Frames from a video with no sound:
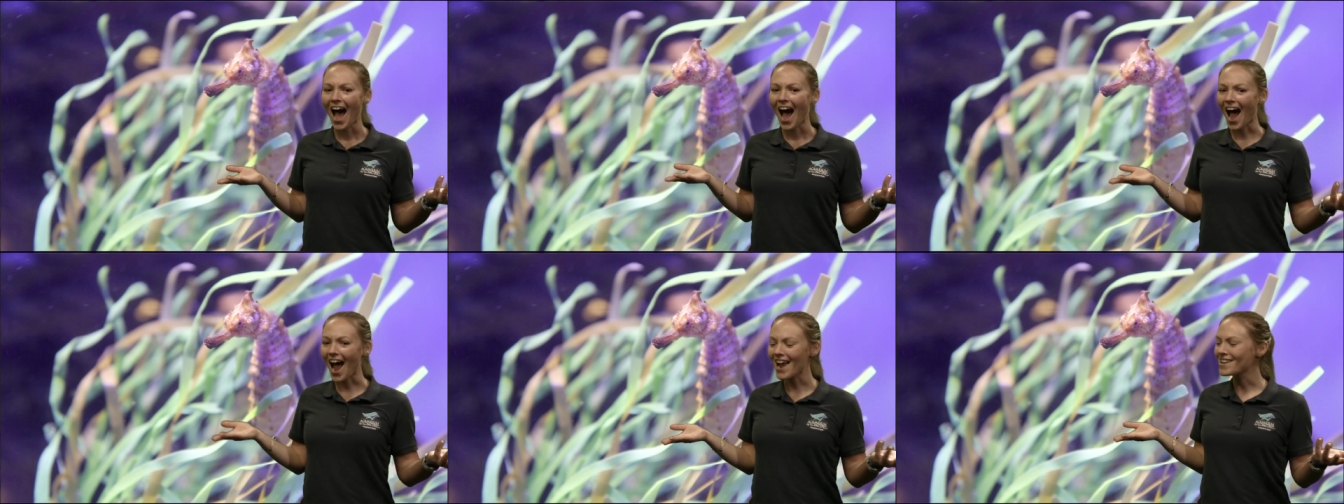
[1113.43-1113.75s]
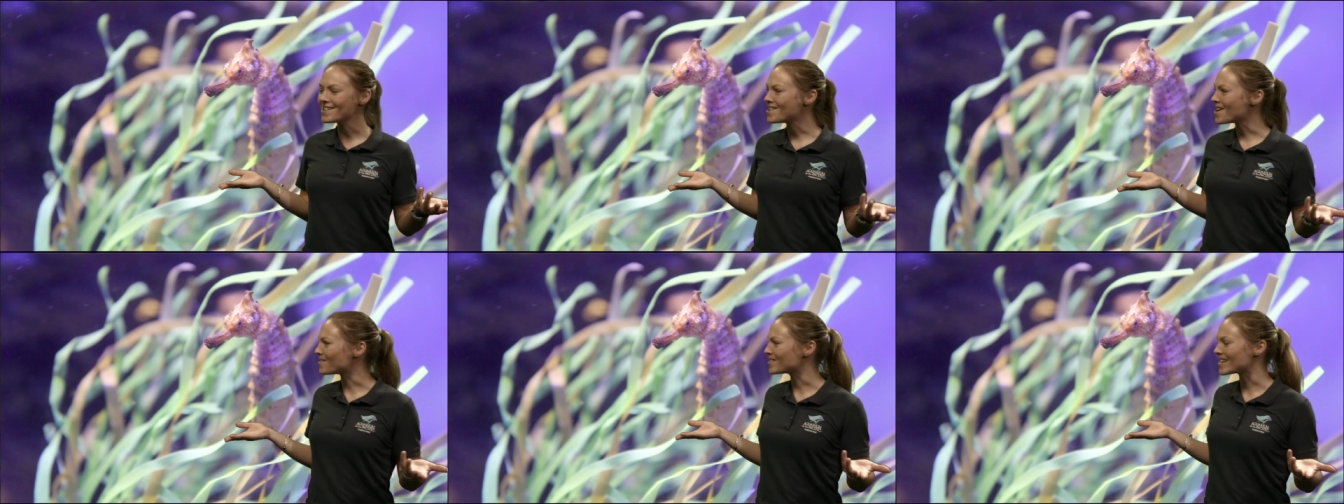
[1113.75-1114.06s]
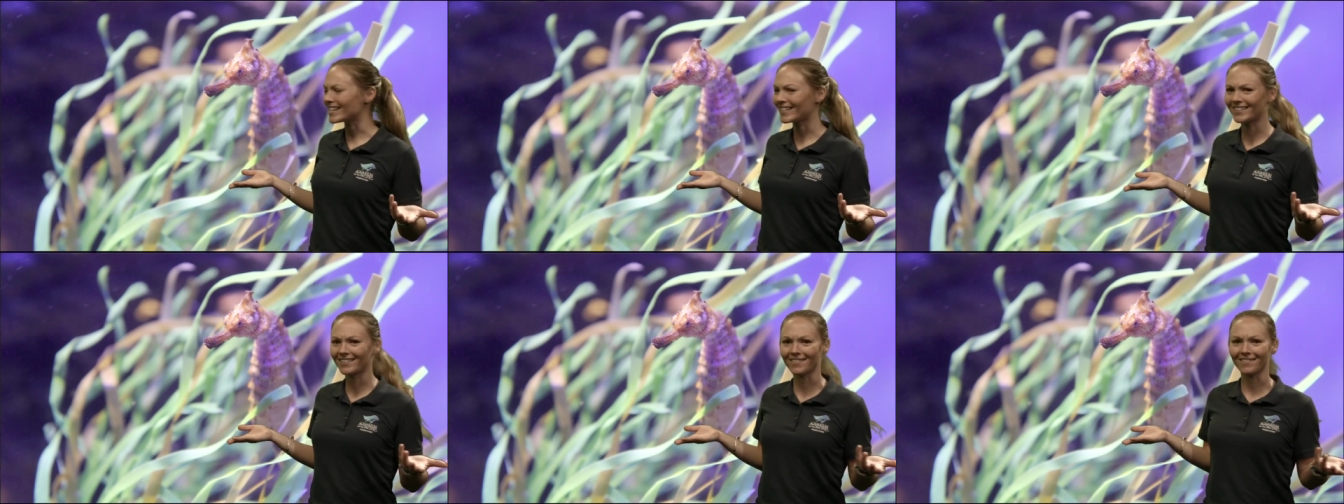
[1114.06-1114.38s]
I
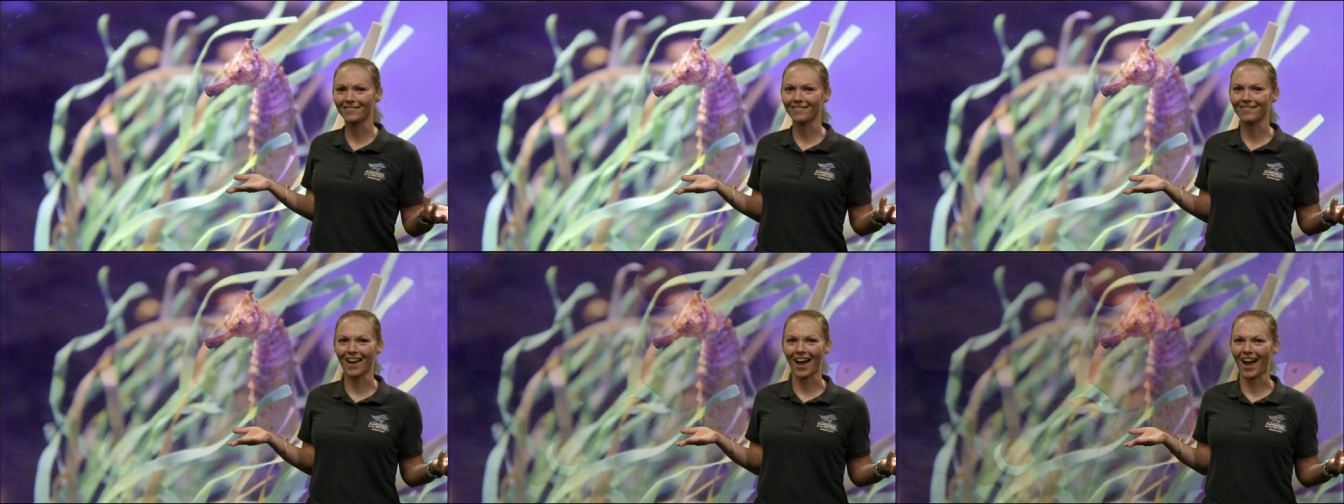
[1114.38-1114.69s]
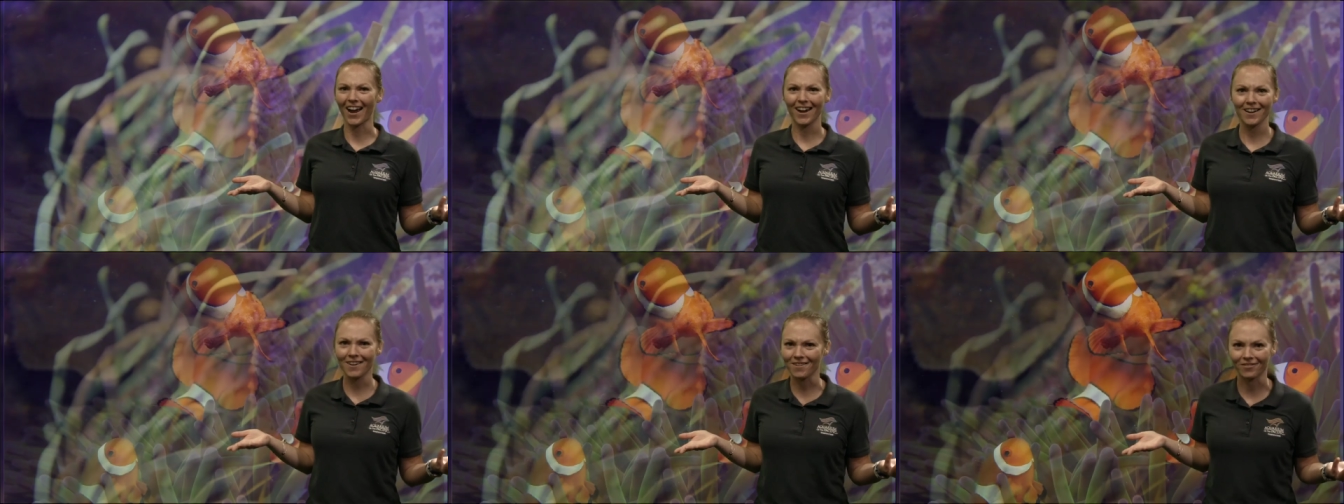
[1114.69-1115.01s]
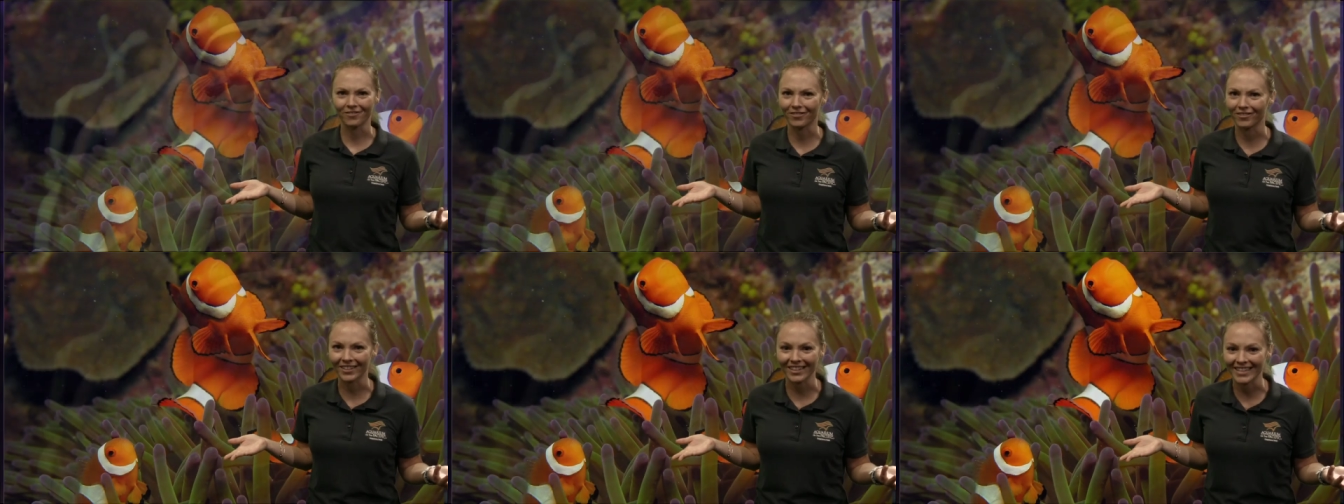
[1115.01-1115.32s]
noticed that I
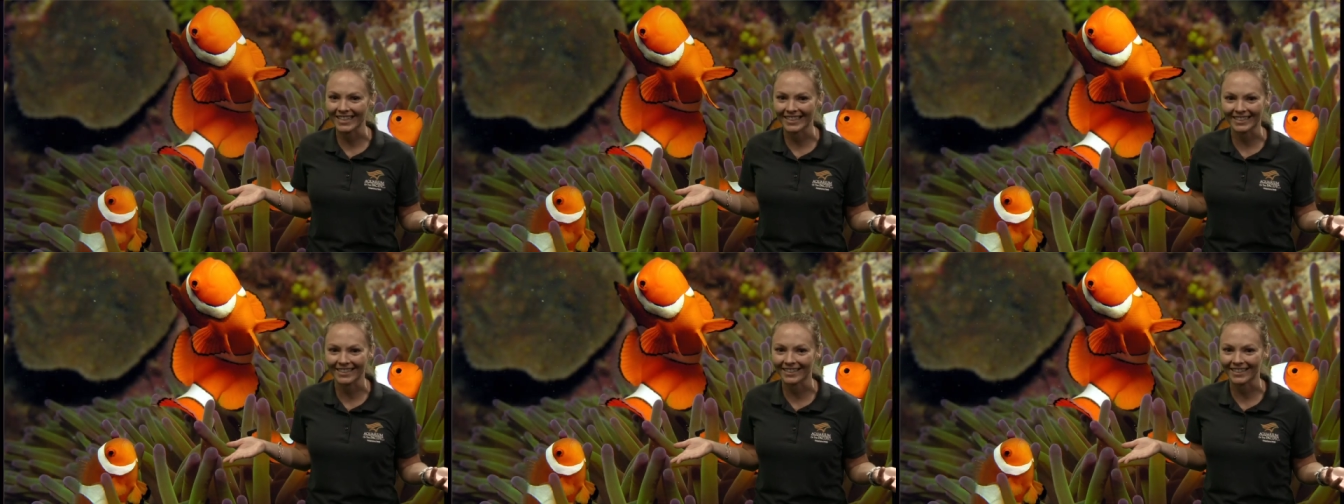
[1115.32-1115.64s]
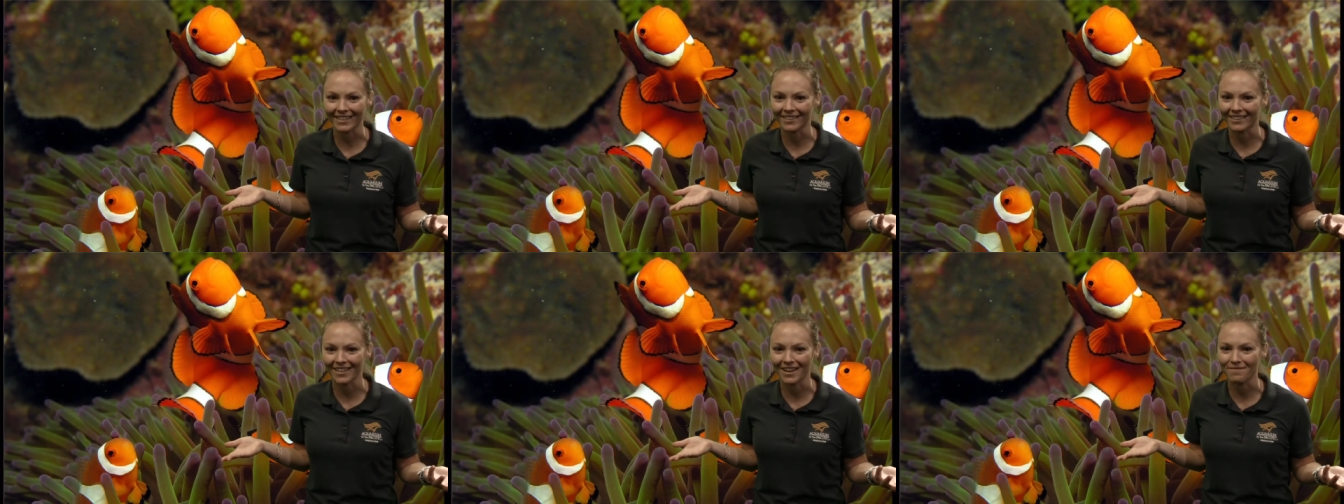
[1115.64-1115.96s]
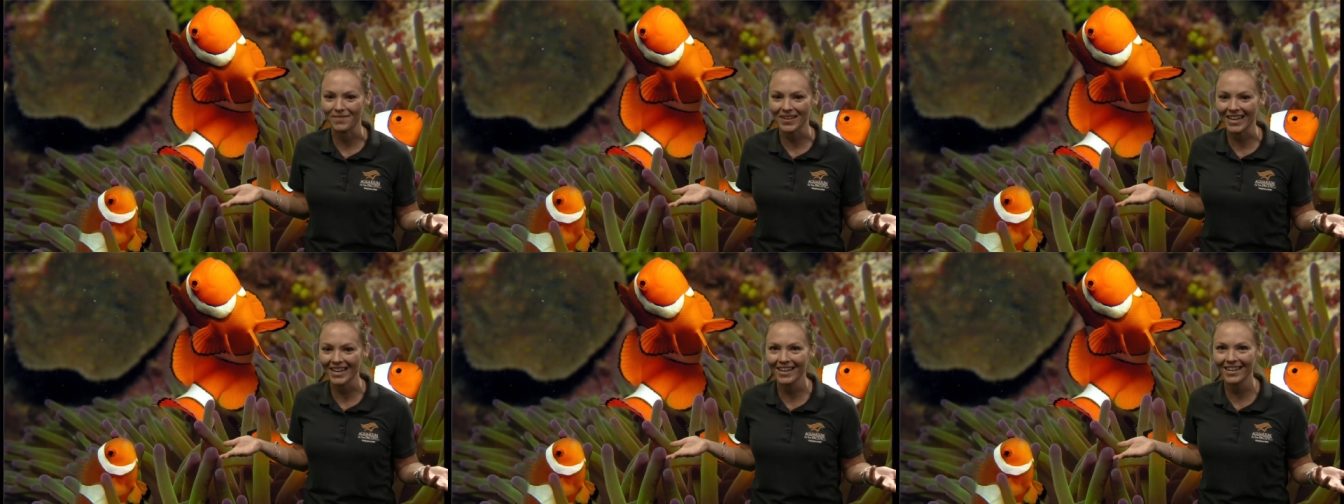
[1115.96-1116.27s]
didn't really see
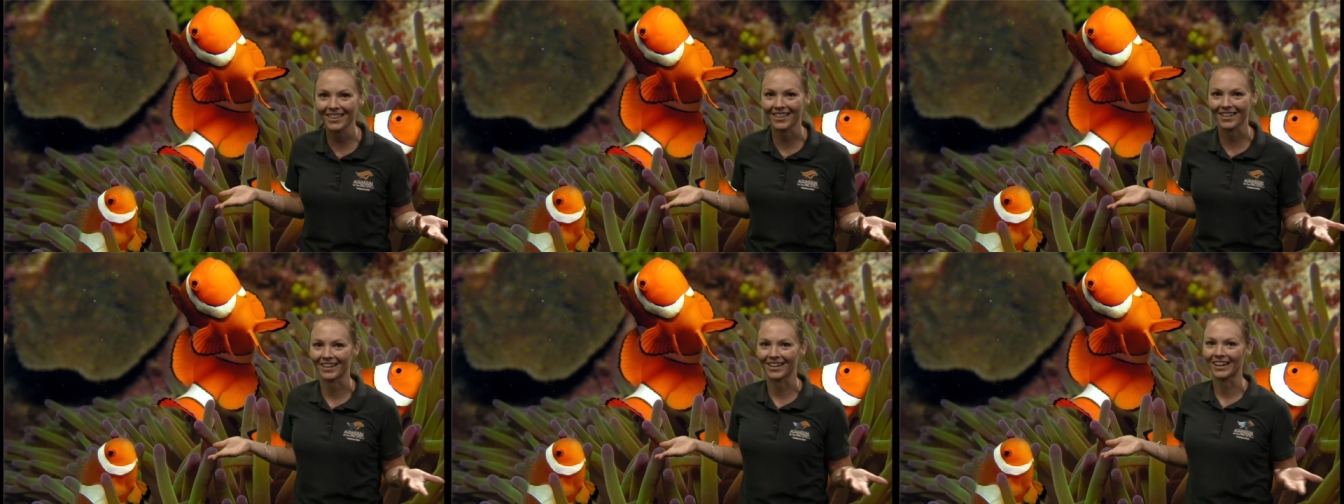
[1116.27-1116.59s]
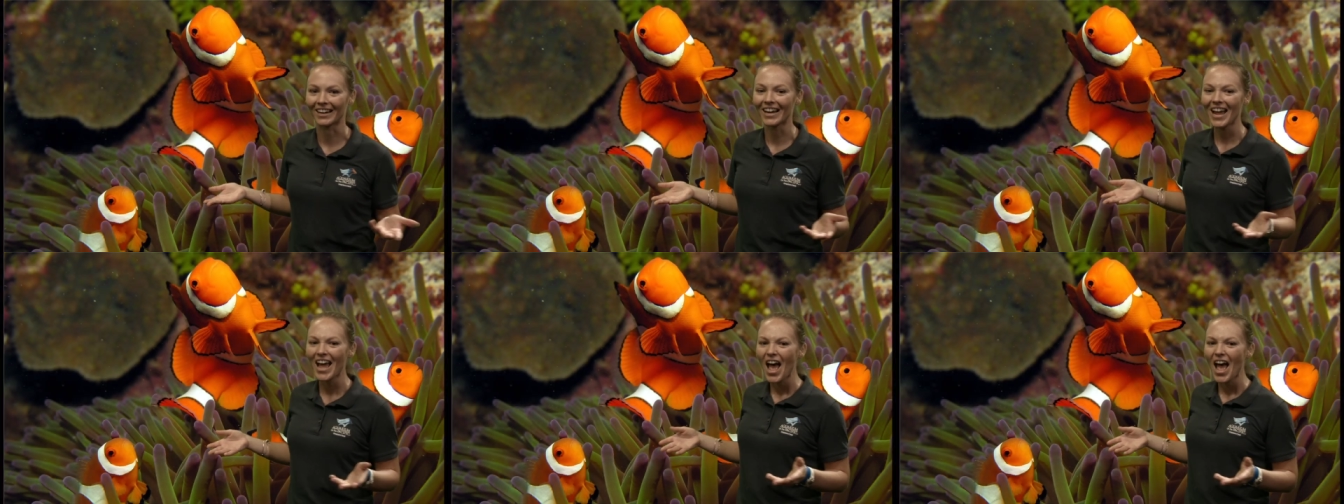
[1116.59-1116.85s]
them either.